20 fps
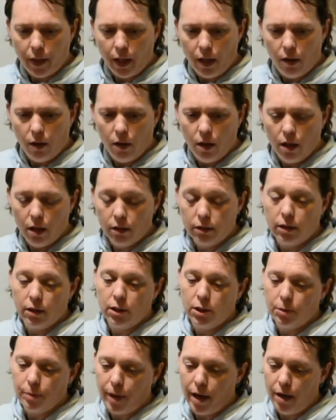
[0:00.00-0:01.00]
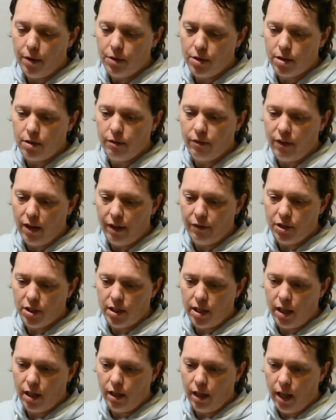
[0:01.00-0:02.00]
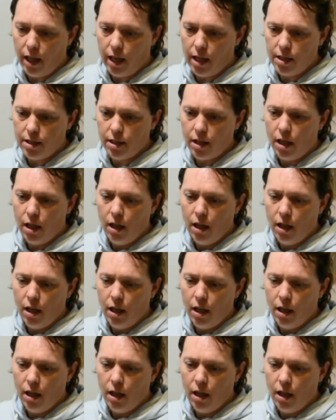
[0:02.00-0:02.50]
how long this sprouts in 5 to 10 days.